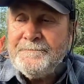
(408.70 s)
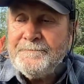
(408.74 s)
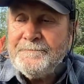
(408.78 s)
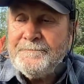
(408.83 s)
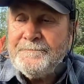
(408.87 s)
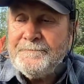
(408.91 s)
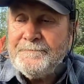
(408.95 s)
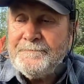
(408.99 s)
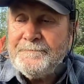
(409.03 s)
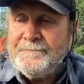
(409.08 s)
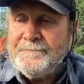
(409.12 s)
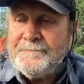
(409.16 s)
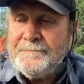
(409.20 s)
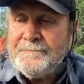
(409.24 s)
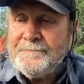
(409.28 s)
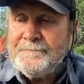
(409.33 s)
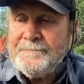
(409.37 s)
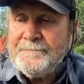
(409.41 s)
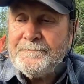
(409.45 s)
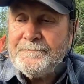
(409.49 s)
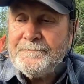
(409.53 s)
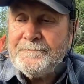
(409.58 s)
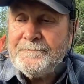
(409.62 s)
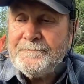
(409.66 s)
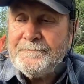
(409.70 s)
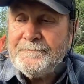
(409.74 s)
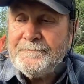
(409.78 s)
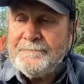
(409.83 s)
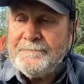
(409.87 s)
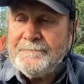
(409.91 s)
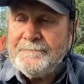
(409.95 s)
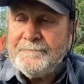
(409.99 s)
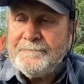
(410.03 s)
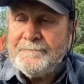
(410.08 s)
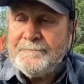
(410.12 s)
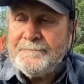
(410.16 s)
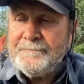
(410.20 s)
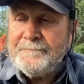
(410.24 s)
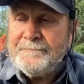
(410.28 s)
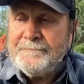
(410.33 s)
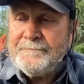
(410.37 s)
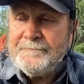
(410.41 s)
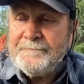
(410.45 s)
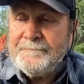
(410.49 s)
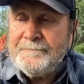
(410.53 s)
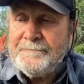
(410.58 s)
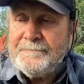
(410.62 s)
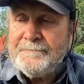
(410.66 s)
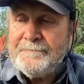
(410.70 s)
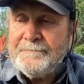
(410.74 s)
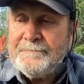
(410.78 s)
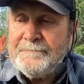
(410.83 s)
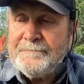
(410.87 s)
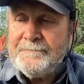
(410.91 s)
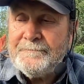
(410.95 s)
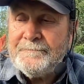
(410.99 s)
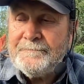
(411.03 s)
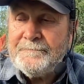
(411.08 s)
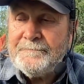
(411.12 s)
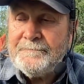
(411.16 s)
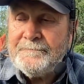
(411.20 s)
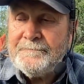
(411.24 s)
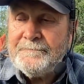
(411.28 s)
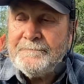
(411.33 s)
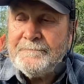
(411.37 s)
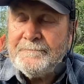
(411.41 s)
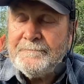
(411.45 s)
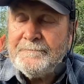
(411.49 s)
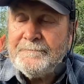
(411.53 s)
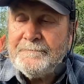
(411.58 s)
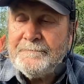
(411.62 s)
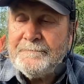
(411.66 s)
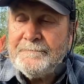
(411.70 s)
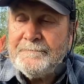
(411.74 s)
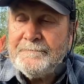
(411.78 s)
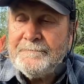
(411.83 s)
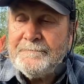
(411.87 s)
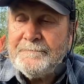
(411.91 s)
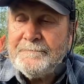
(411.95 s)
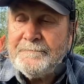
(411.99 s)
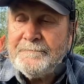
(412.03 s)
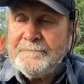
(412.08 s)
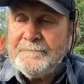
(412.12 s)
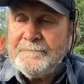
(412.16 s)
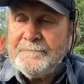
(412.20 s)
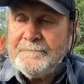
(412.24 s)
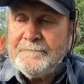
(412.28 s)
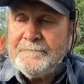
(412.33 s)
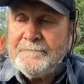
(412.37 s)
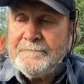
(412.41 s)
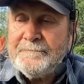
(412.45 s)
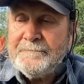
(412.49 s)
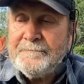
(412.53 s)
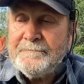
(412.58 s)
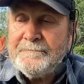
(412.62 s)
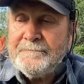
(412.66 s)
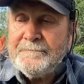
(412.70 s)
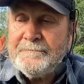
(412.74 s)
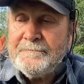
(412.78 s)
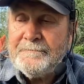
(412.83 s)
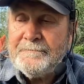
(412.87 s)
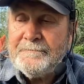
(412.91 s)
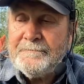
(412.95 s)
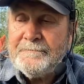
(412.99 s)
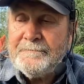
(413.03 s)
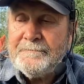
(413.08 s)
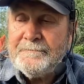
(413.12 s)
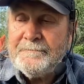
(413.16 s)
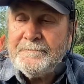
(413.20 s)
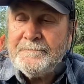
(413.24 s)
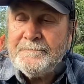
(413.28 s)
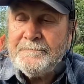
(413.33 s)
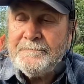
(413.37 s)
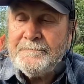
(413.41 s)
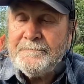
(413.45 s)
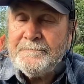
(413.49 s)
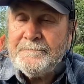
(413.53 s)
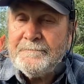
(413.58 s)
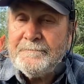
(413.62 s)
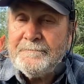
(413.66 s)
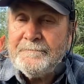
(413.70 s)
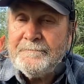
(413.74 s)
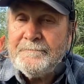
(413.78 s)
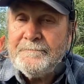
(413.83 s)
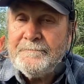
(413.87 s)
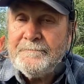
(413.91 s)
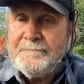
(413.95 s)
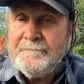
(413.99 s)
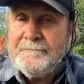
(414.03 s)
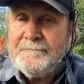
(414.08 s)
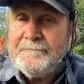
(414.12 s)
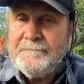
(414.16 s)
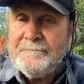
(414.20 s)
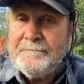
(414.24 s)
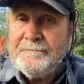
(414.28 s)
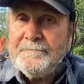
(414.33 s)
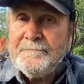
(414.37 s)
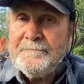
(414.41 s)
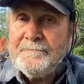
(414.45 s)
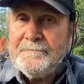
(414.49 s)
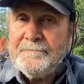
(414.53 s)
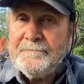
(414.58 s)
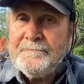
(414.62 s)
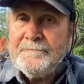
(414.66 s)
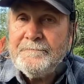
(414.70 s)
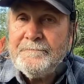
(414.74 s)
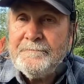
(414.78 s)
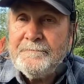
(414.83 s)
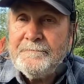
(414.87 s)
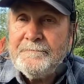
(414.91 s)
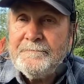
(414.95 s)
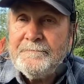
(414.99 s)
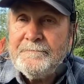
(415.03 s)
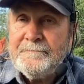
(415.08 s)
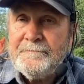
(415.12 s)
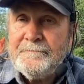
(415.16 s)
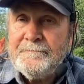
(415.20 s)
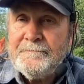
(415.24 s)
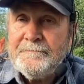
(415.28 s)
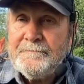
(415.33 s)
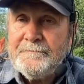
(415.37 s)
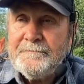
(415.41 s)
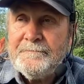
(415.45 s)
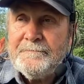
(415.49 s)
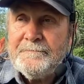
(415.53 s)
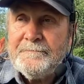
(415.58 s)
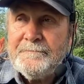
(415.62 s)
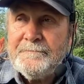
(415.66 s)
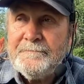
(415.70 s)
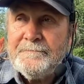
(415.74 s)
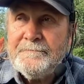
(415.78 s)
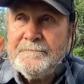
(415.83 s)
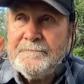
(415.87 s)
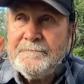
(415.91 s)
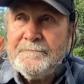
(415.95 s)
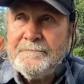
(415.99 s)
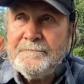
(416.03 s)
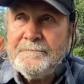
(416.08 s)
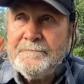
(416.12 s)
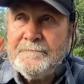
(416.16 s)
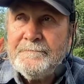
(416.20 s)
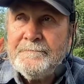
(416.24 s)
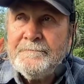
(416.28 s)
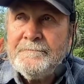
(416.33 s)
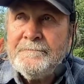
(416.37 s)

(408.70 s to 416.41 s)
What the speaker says: (silence)